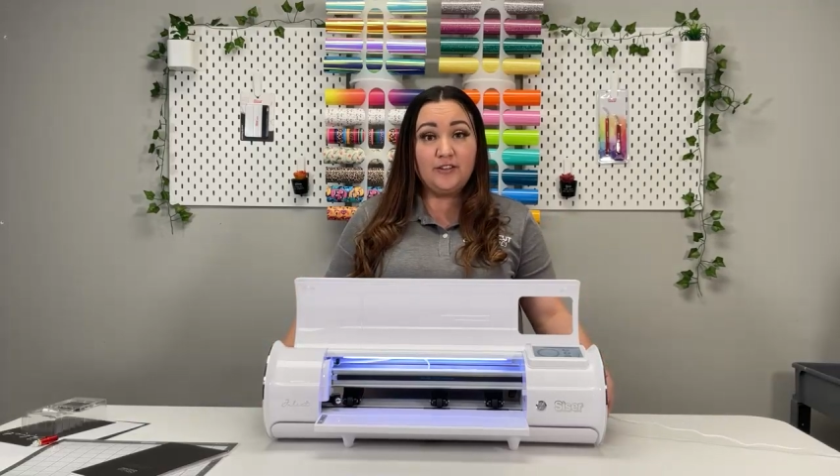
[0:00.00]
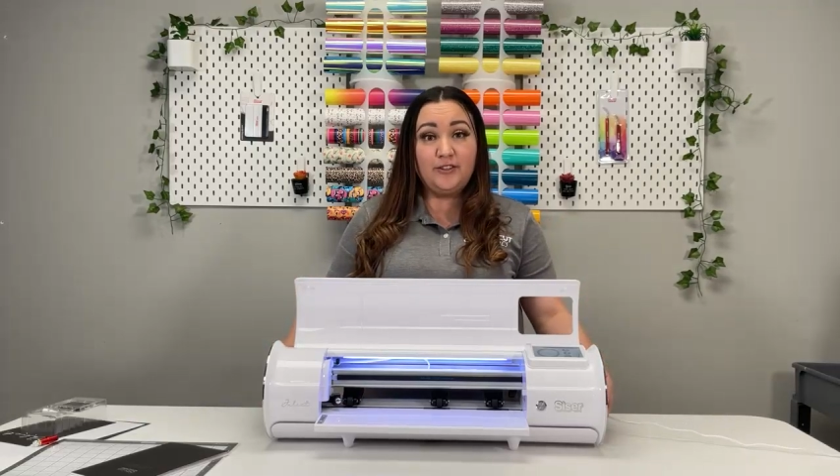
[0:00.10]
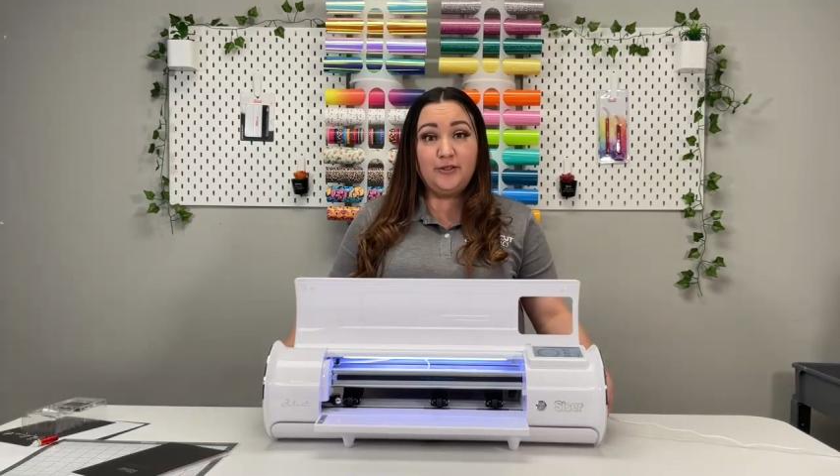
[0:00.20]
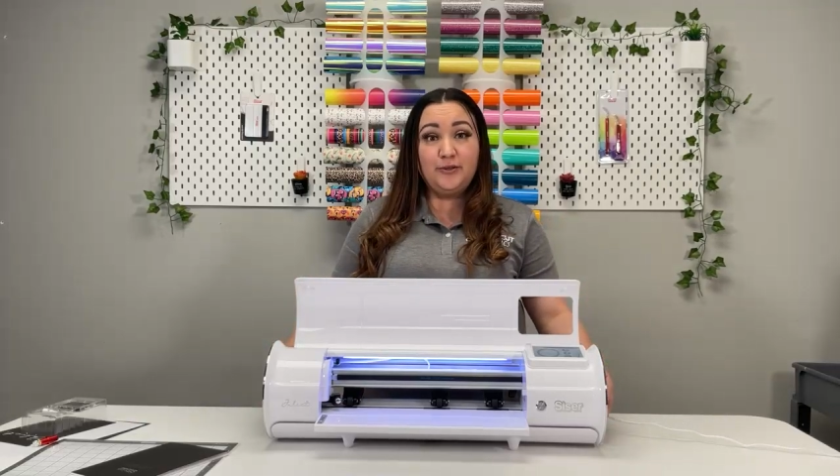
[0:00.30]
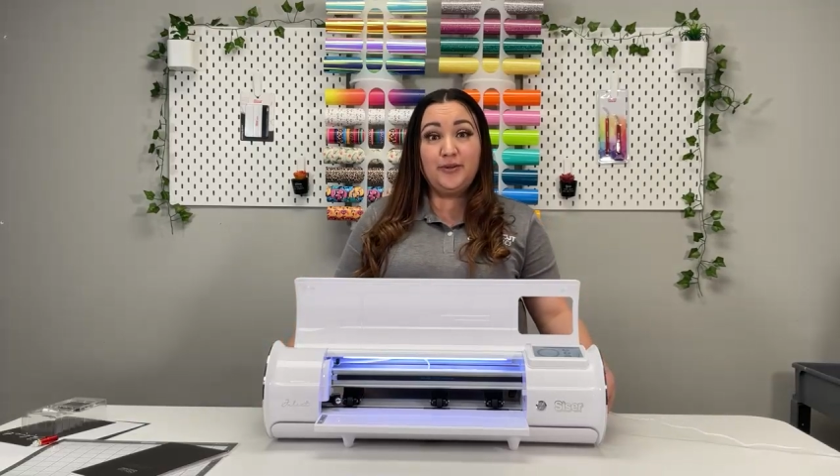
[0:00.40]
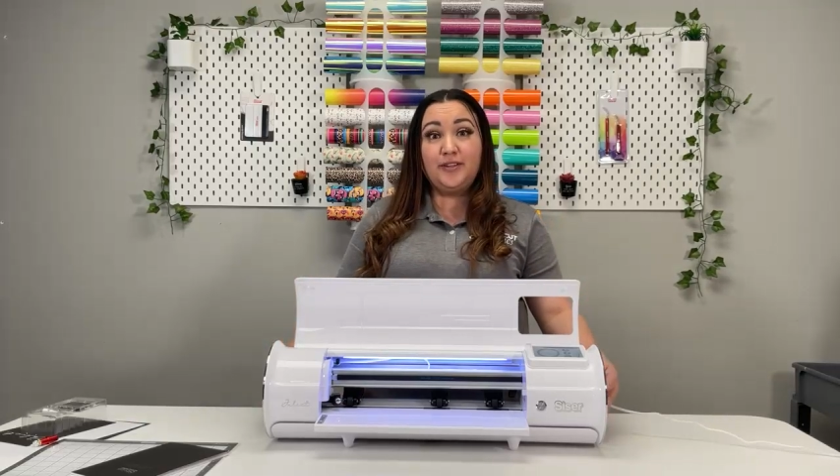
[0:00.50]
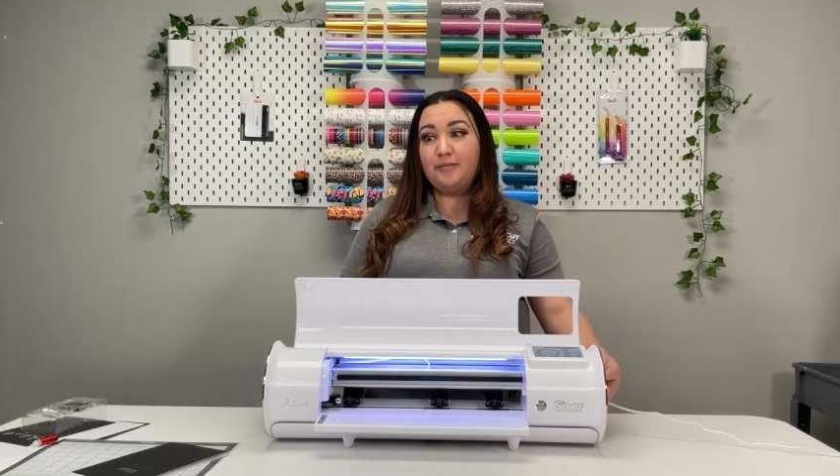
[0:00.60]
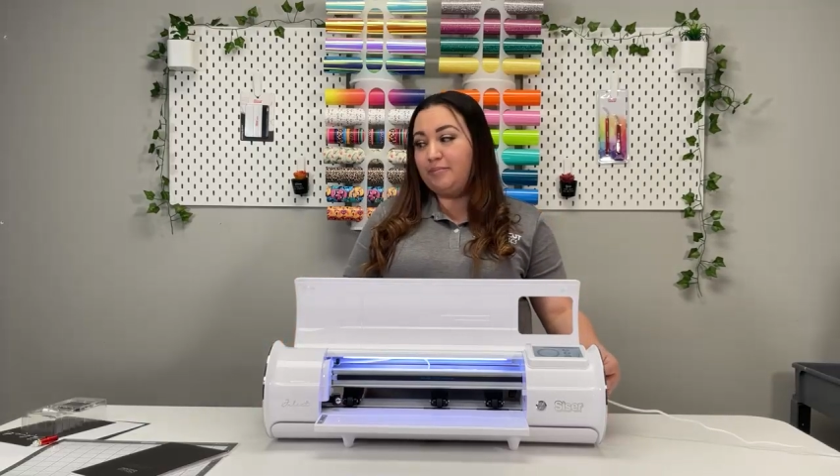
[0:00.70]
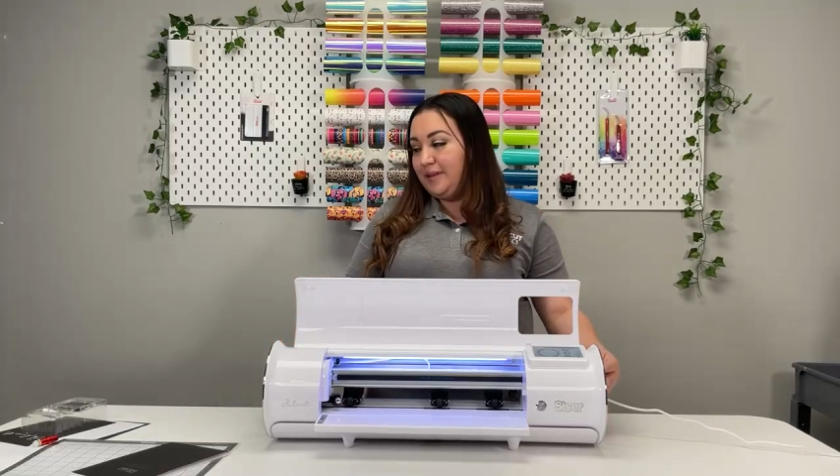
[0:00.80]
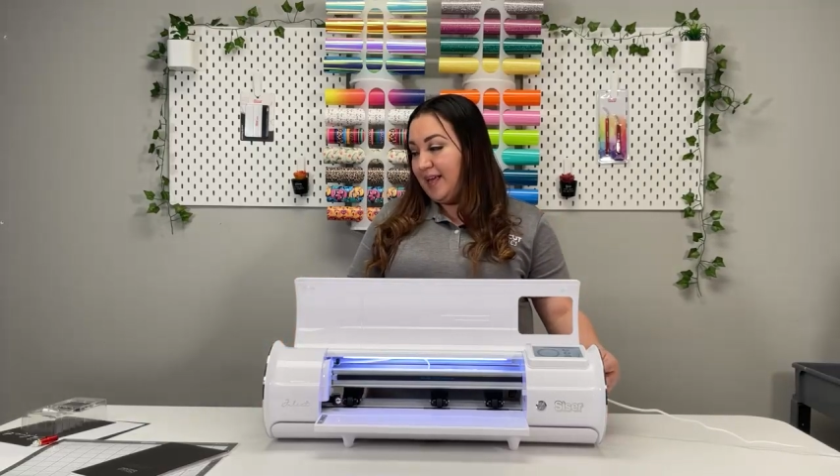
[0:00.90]
to the
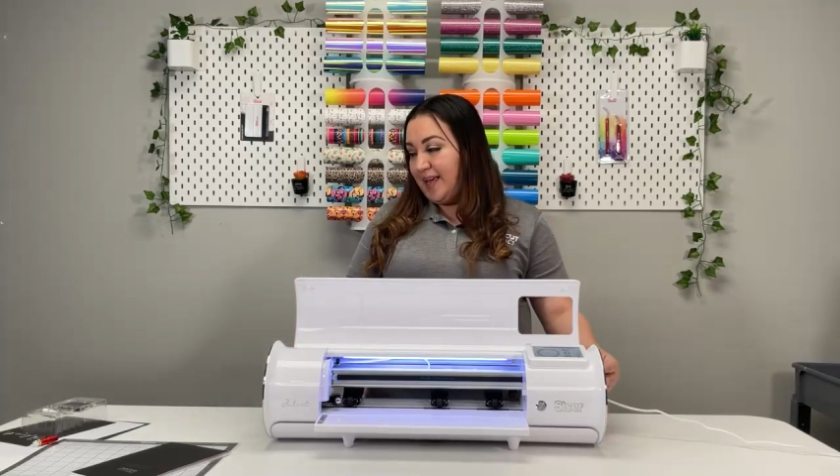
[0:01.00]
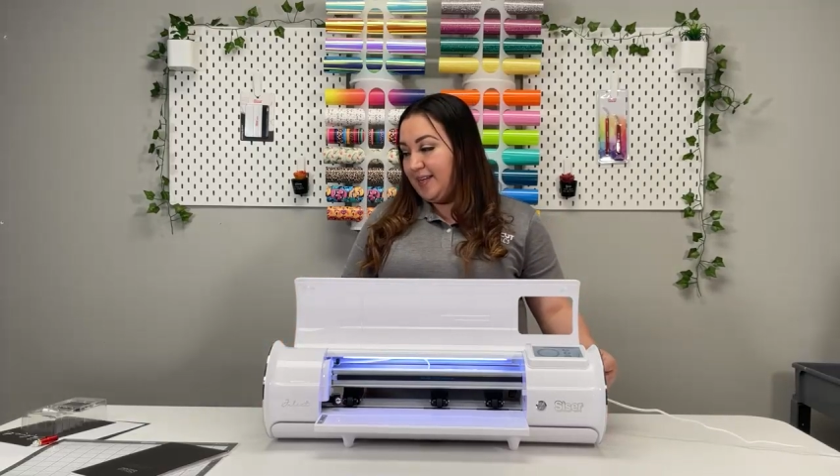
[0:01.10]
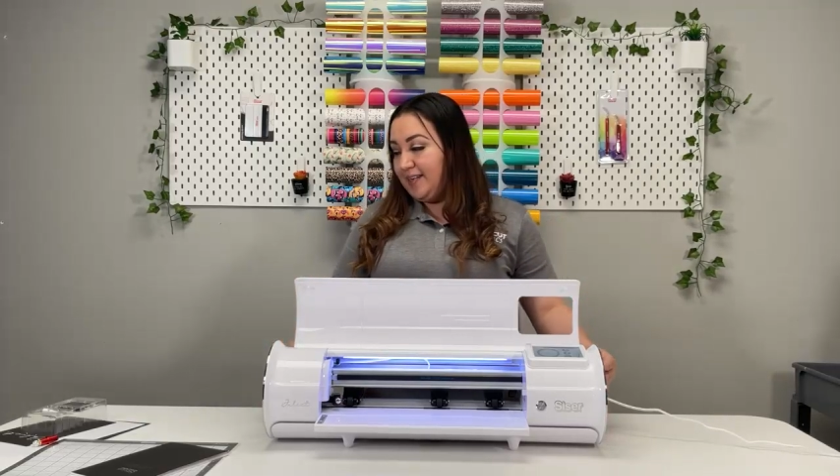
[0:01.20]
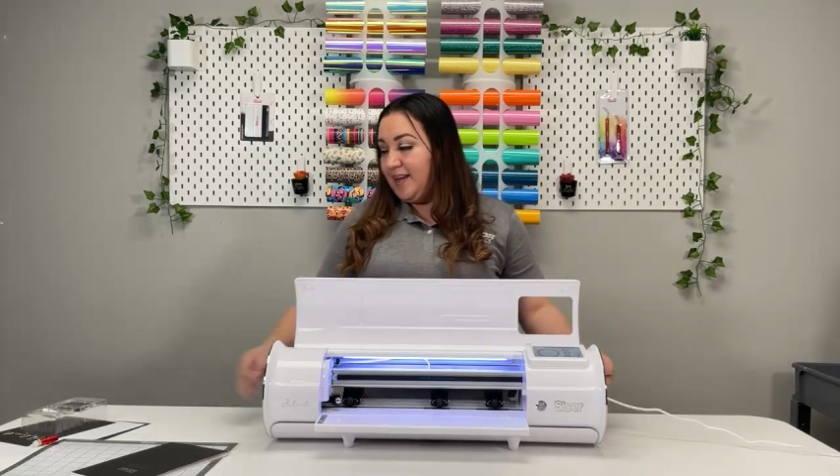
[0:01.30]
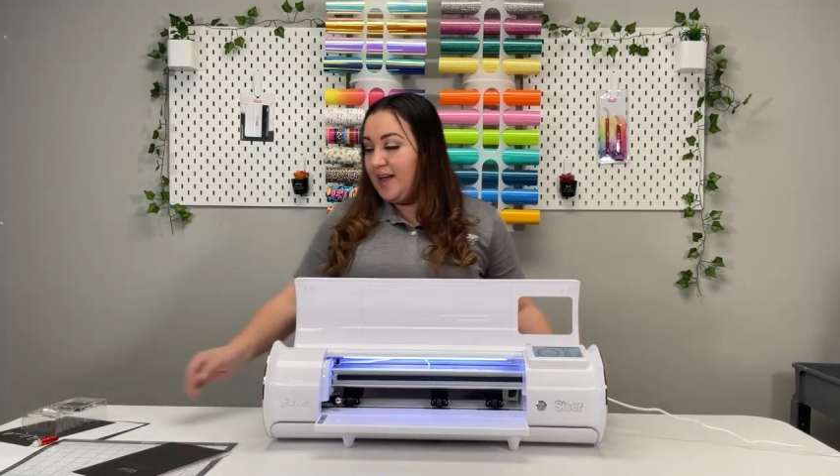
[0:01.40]
blade.